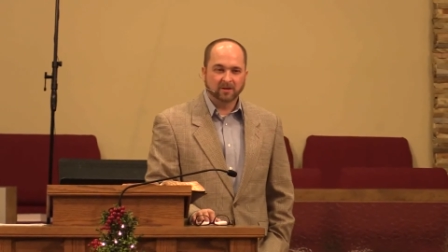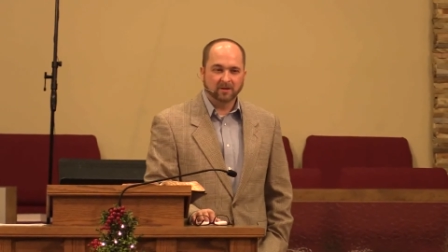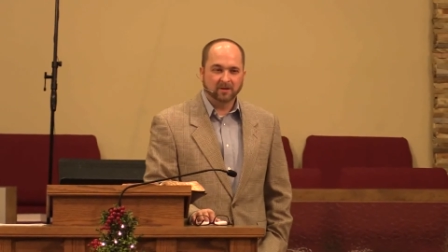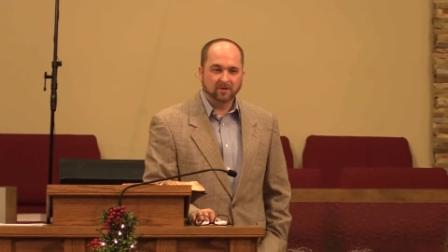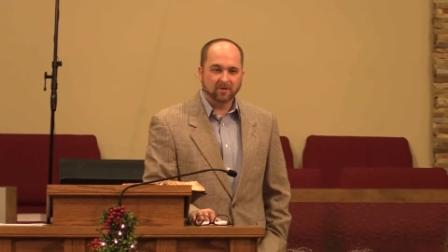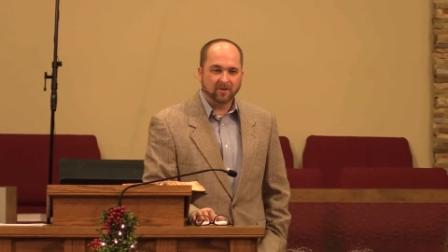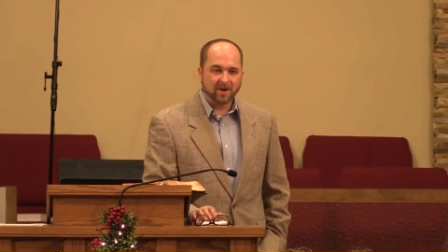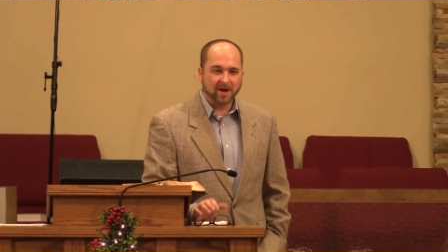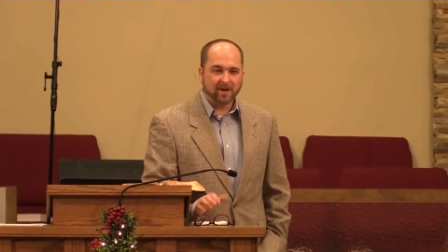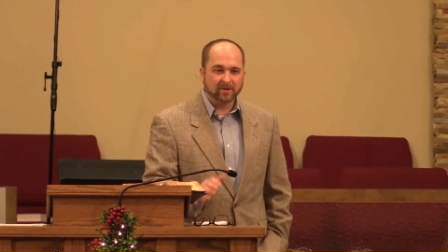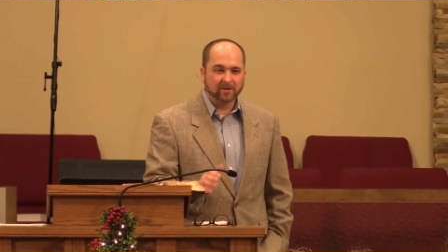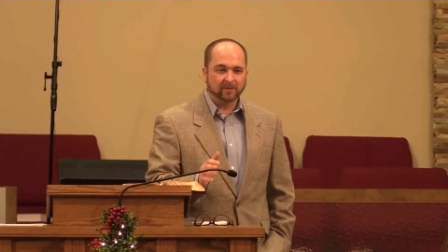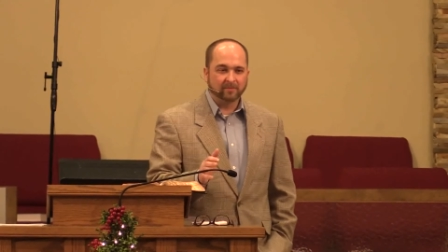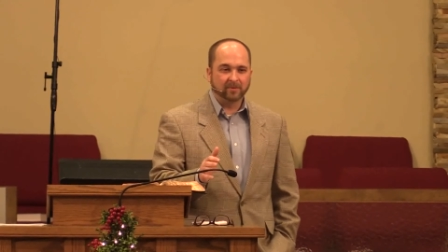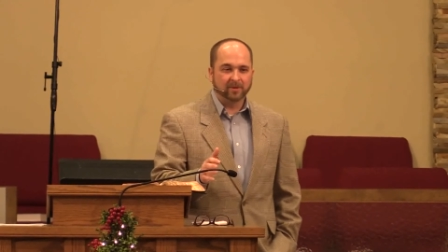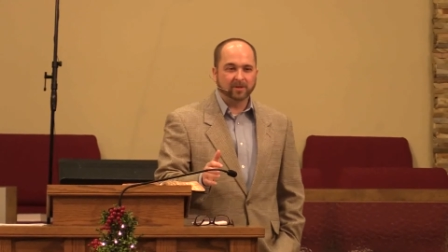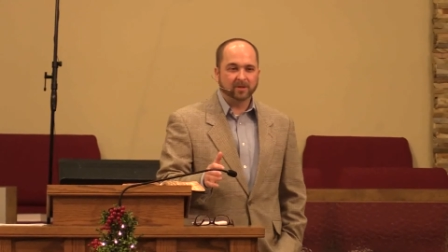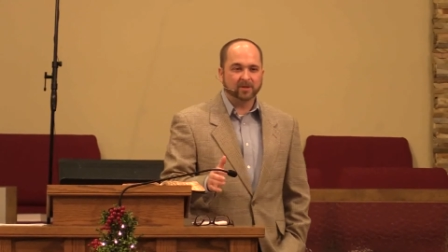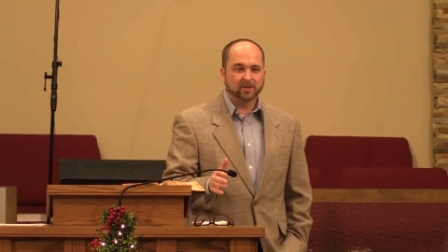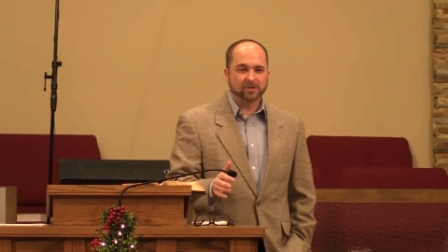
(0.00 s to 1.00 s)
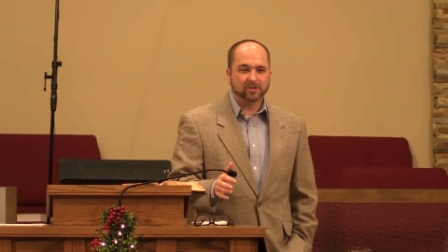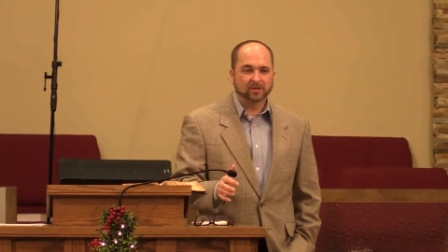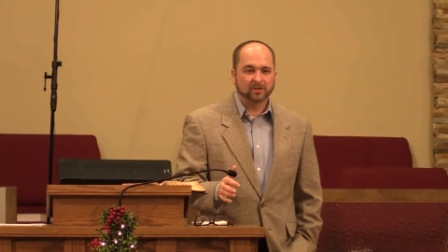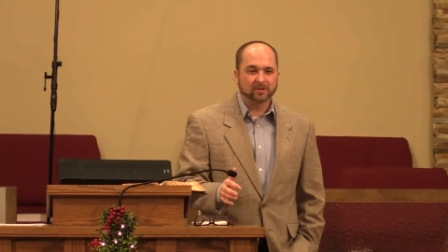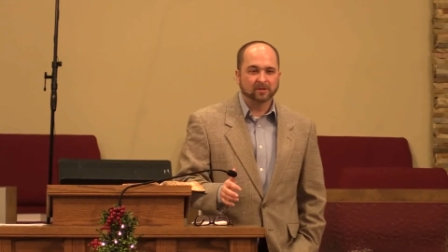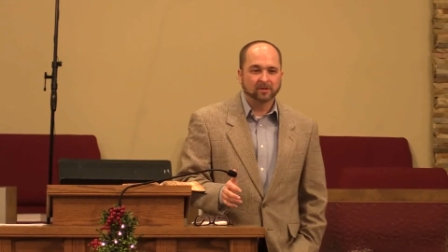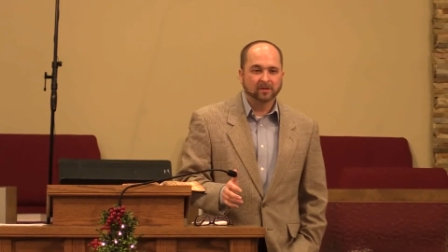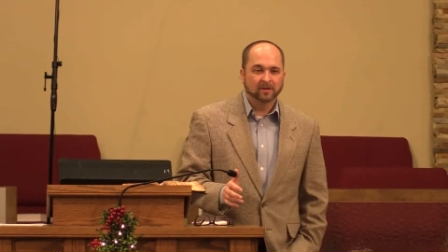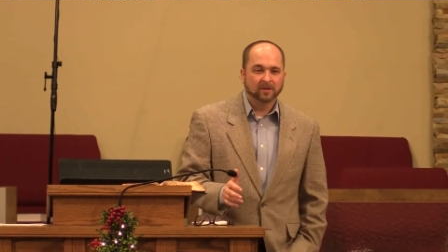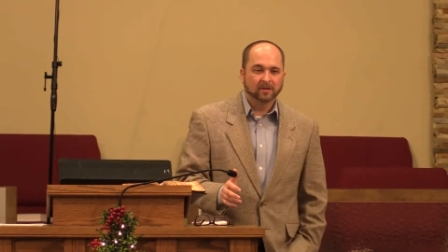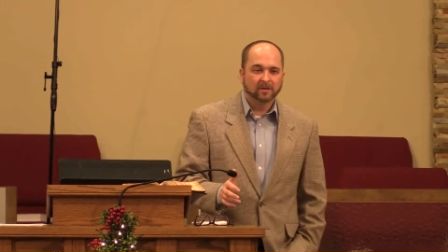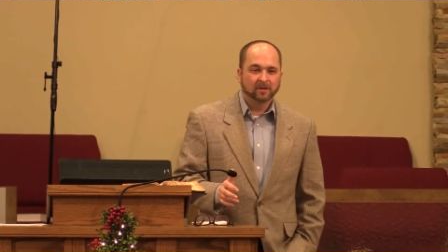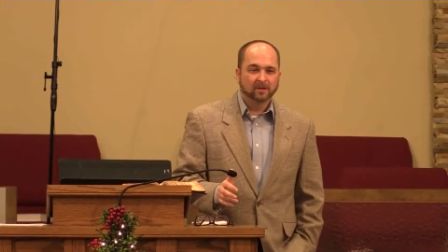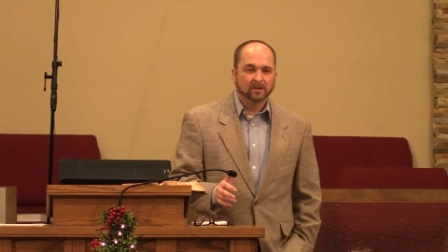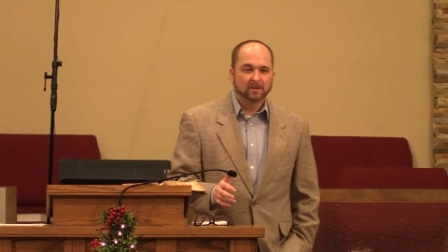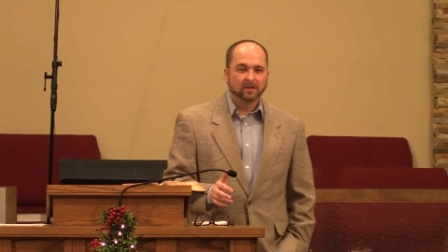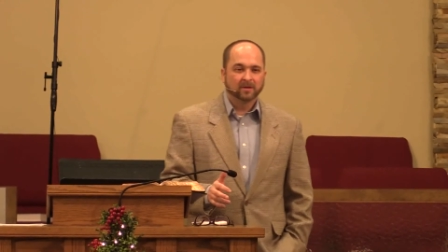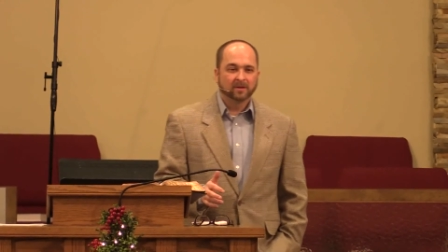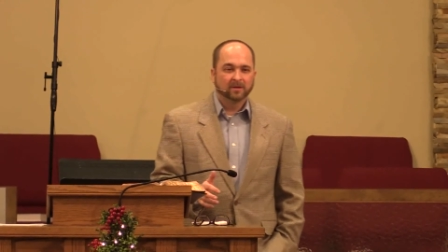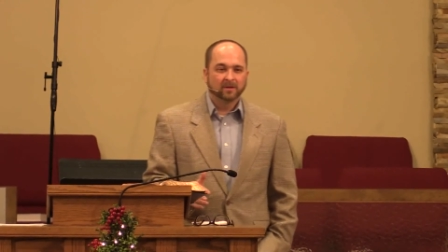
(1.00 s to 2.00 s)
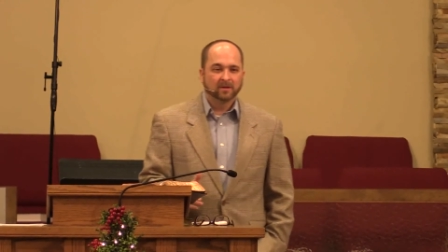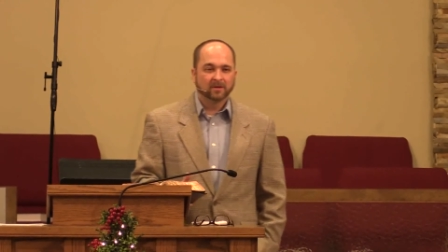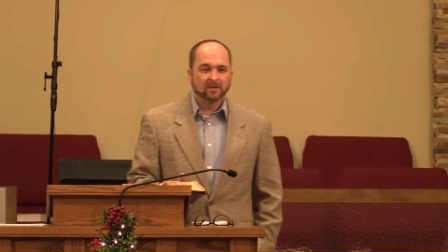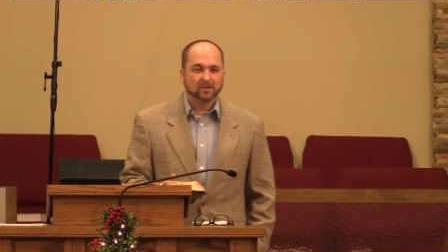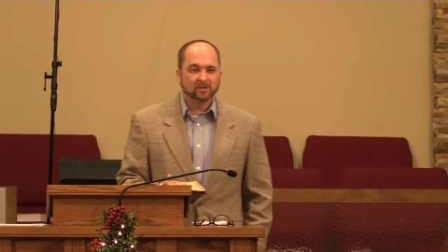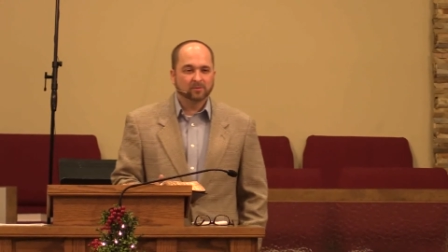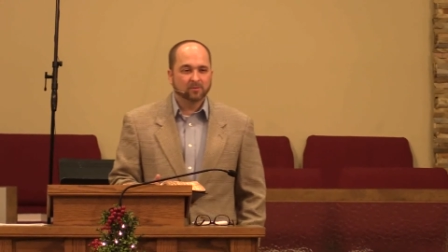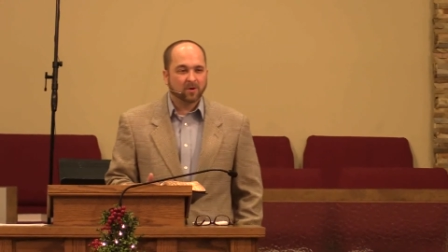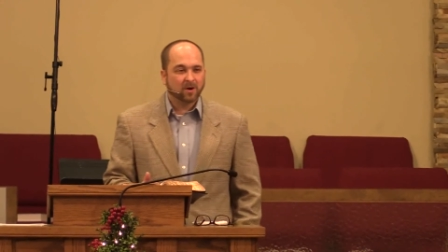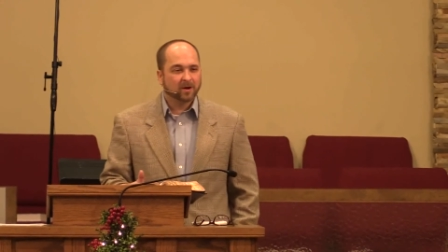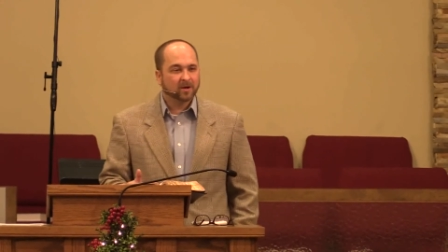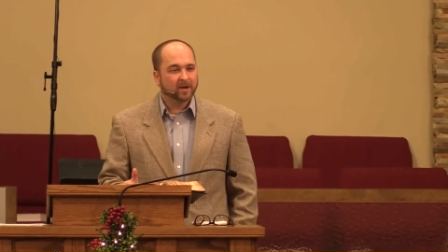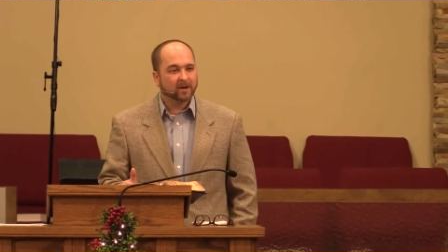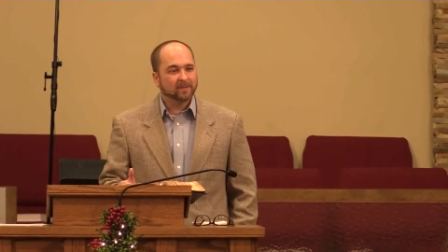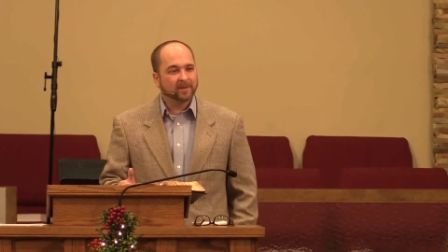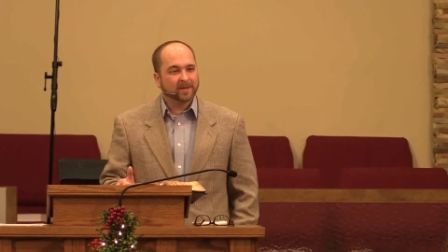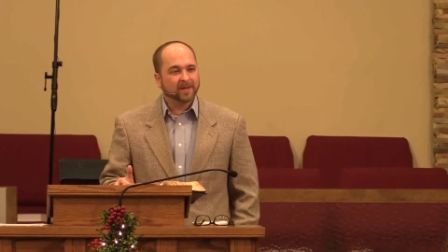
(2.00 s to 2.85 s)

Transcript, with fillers: go out in the bush and you just walk up,